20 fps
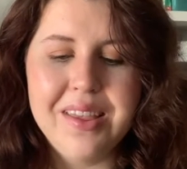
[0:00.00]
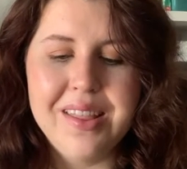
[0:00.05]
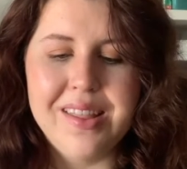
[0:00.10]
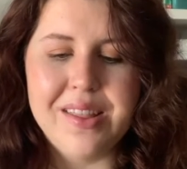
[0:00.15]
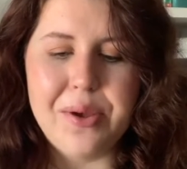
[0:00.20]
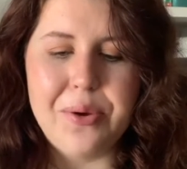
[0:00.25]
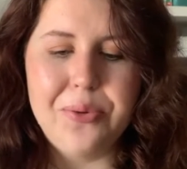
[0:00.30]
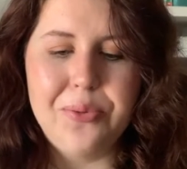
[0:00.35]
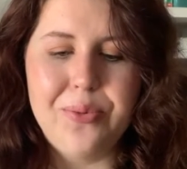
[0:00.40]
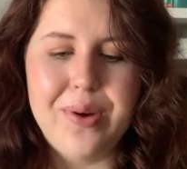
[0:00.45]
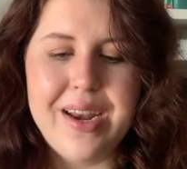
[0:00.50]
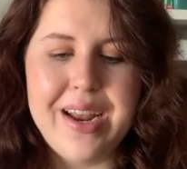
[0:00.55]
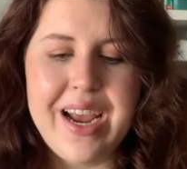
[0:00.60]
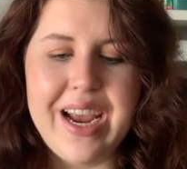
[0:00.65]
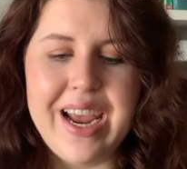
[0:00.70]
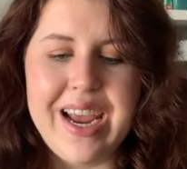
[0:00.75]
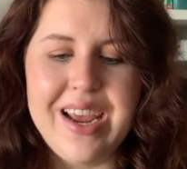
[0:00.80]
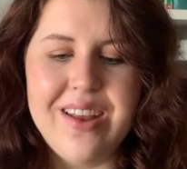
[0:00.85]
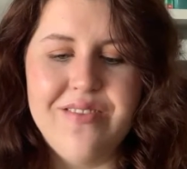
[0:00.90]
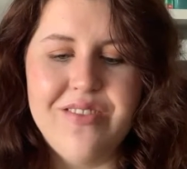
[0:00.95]
So what I
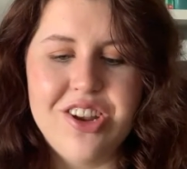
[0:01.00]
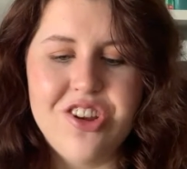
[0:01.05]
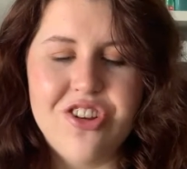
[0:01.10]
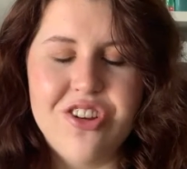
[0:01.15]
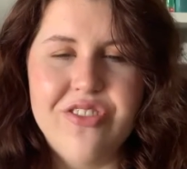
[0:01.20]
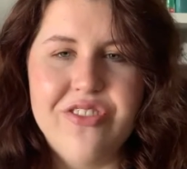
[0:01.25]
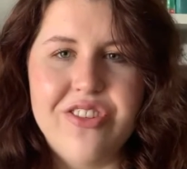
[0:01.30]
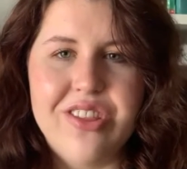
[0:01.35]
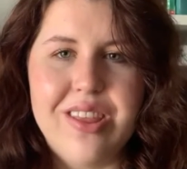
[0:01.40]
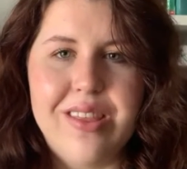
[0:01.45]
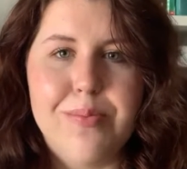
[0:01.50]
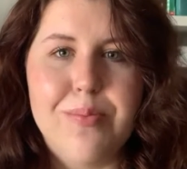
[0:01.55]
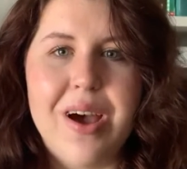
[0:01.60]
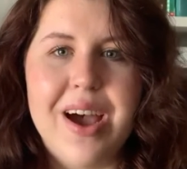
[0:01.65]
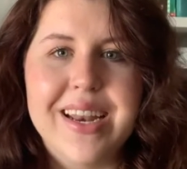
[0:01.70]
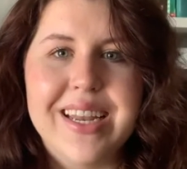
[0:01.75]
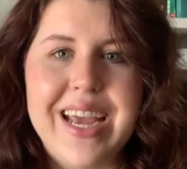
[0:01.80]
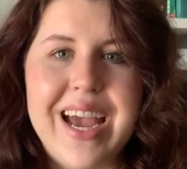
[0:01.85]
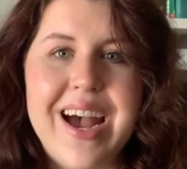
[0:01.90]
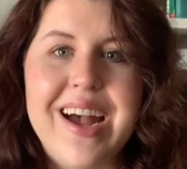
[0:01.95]
envisioned for this
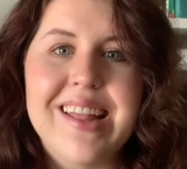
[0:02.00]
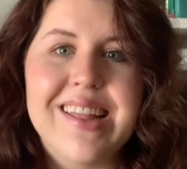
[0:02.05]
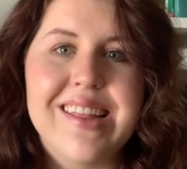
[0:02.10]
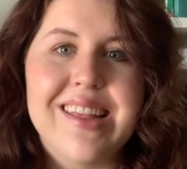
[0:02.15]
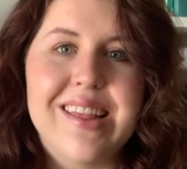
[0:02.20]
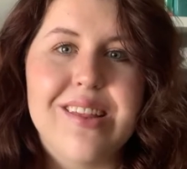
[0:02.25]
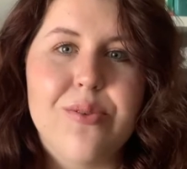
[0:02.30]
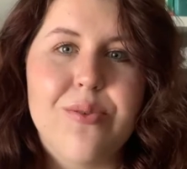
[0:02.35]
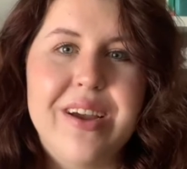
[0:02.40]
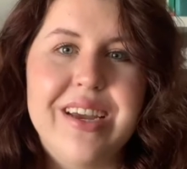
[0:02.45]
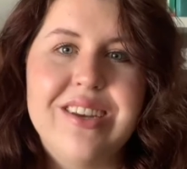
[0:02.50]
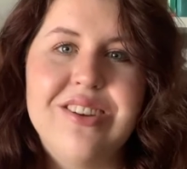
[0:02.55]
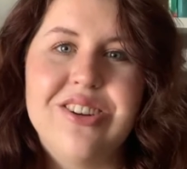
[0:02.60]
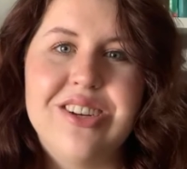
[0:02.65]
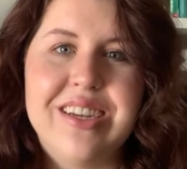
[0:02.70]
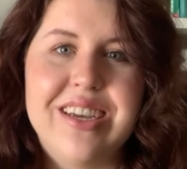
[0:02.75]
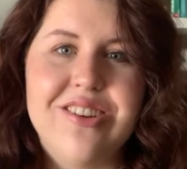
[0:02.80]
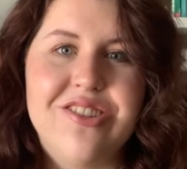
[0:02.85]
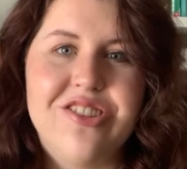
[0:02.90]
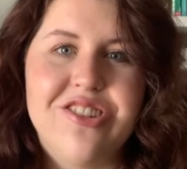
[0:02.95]
podcast is quite
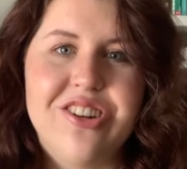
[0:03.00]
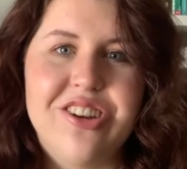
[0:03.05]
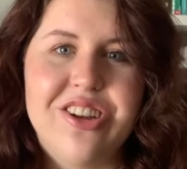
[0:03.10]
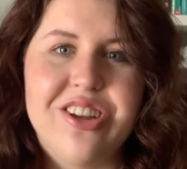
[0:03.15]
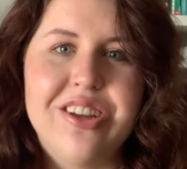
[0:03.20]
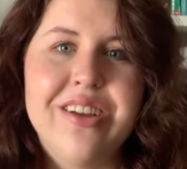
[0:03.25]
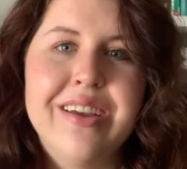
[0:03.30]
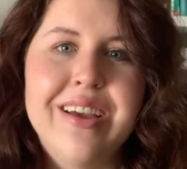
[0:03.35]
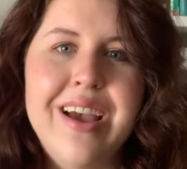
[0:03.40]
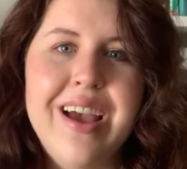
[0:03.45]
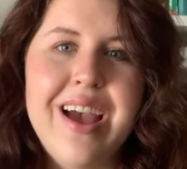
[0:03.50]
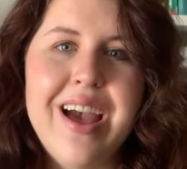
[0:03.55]
traditional